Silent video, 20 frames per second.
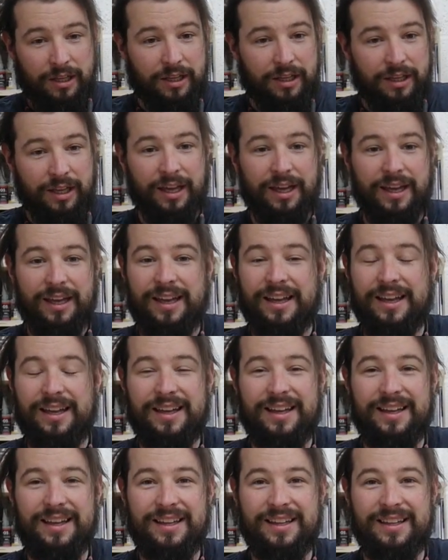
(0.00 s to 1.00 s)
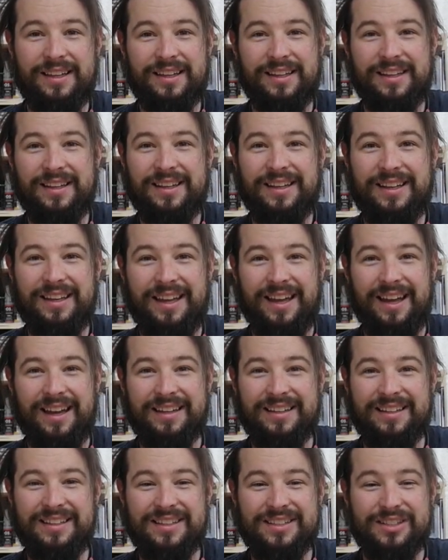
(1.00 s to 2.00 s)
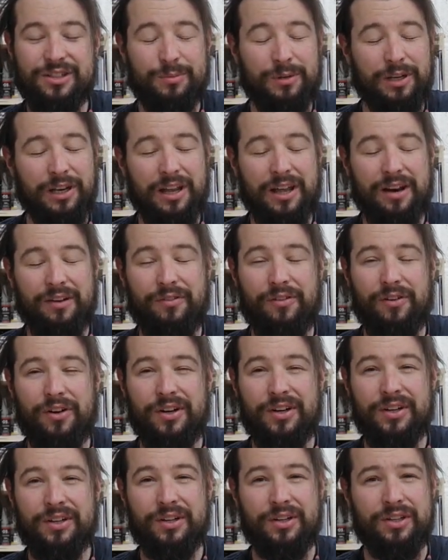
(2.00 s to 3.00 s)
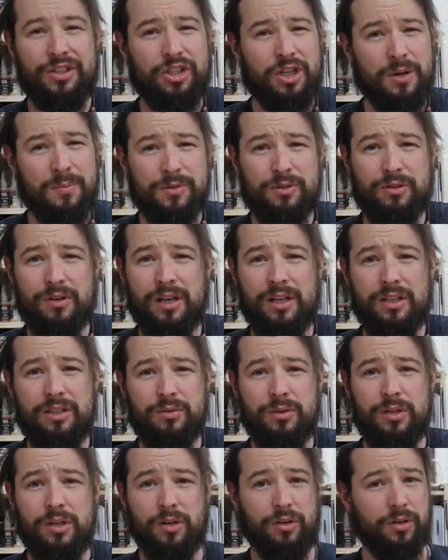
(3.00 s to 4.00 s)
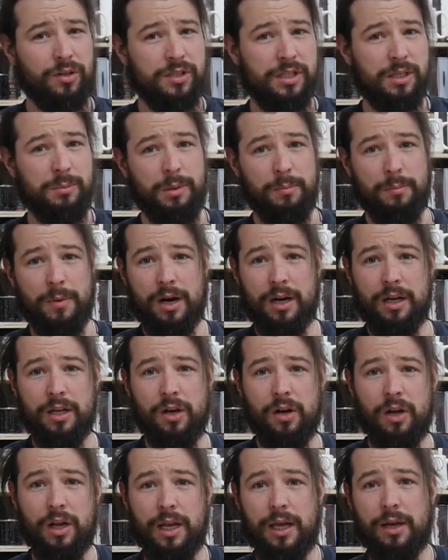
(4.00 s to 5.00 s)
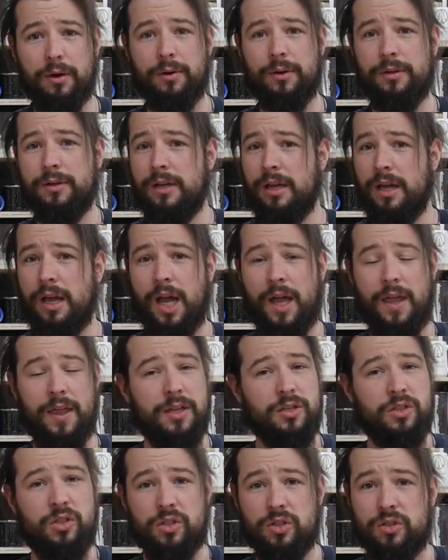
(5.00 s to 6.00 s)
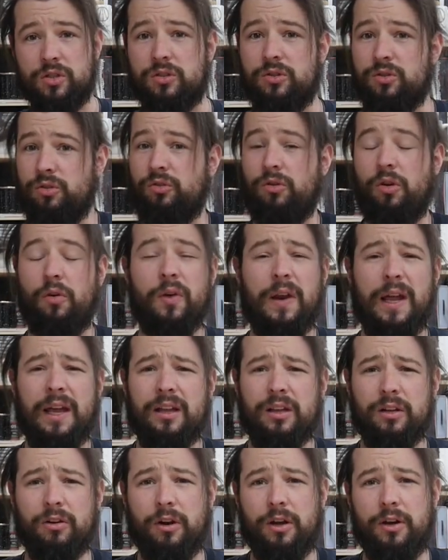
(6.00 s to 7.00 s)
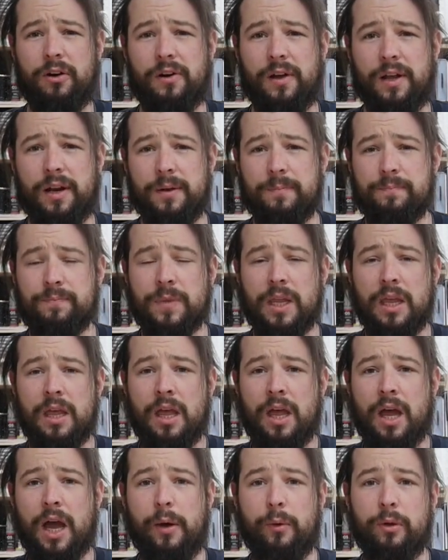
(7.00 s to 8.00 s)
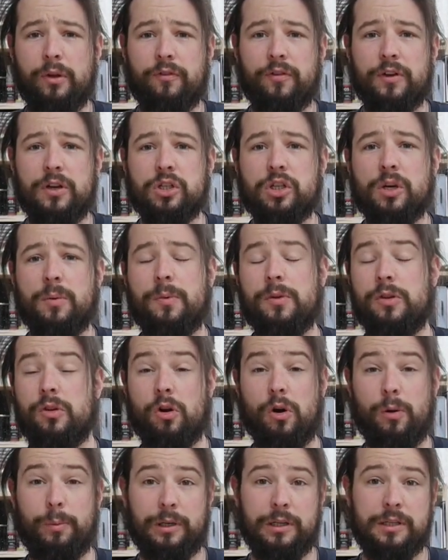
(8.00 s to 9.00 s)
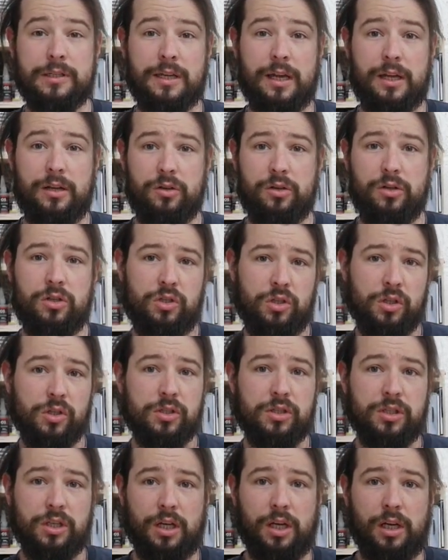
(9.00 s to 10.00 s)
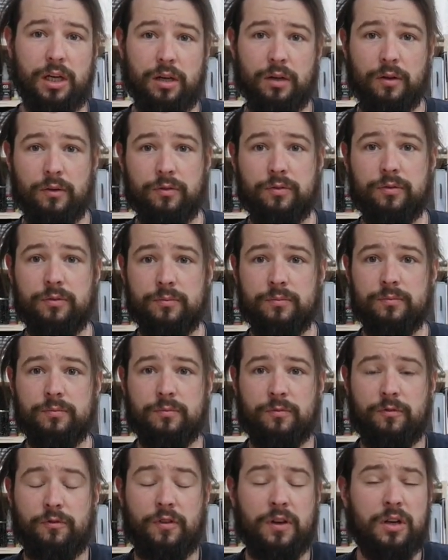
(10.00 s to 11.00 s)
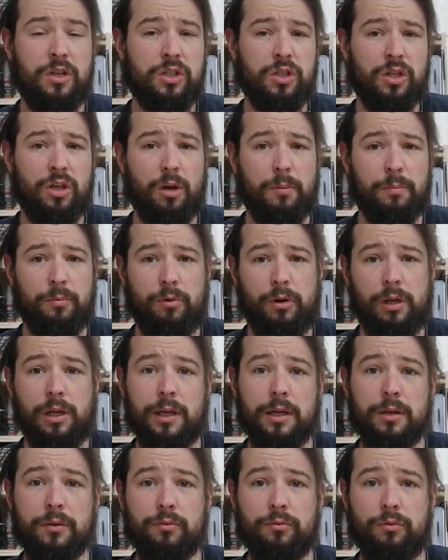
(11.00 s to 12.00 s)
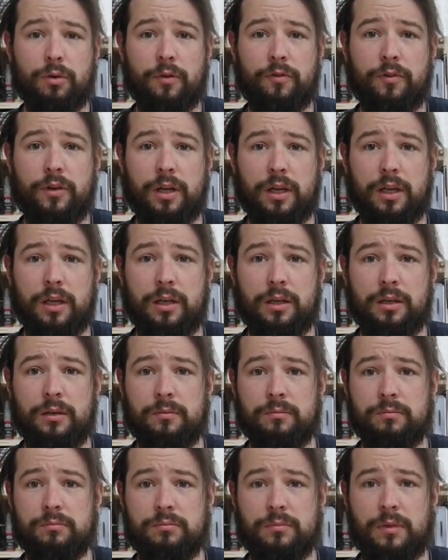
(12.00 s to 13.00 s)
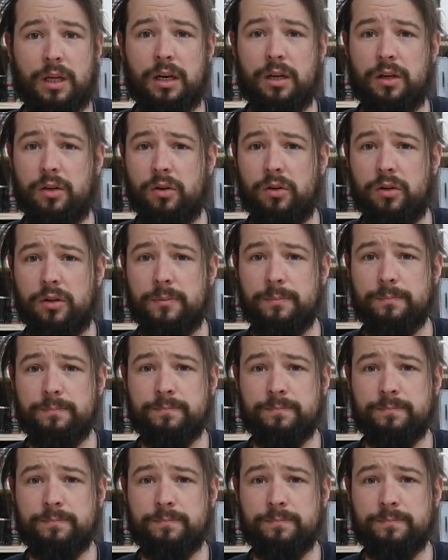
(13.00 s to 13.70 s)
Yeah, it's going to be a lot of fun. I'm going to jump straight into it. You're going to see me mark it all out, and then you just throw an angle grinder at it. I will finish up with the orbital sander just to kind of finish it up, really. Rough it in, get it good.